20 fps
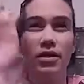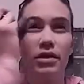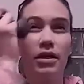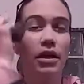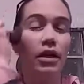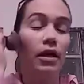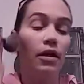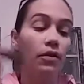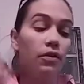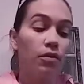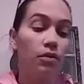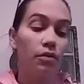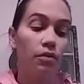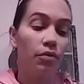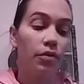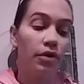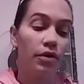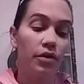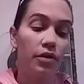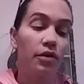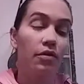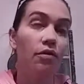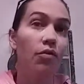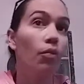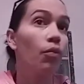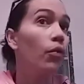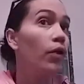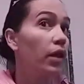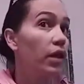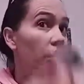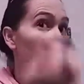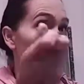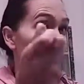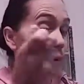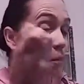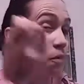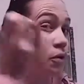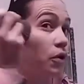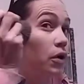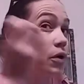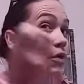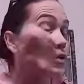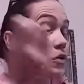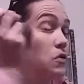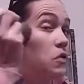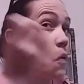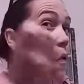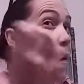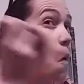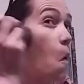together with the brush.